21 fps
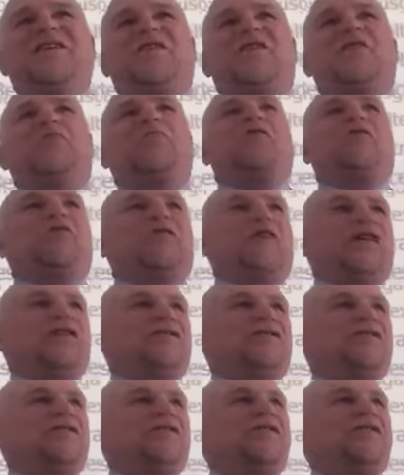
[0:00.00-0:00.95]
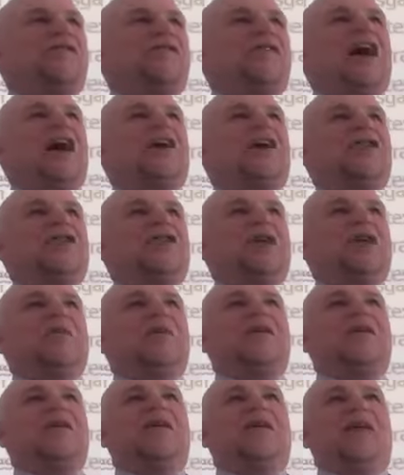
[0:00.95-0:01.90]
professor, the
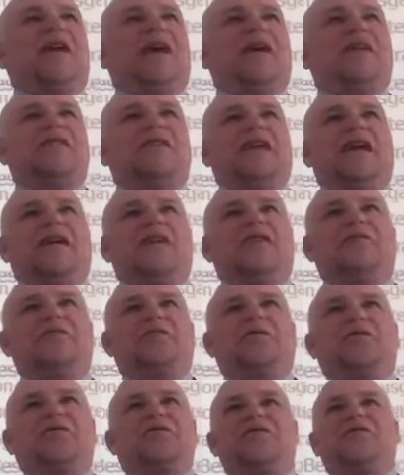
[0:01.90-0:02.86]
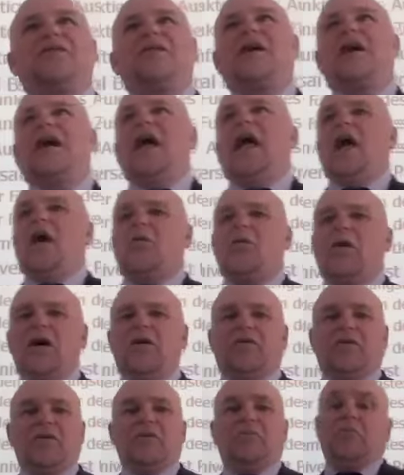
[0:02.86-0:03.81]
academic, as expert.
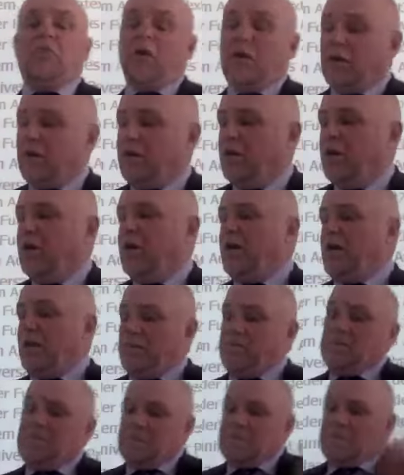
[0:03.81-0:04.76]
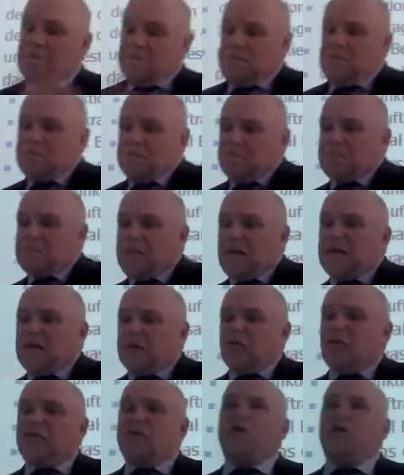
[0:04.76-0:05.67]
However, well, that's also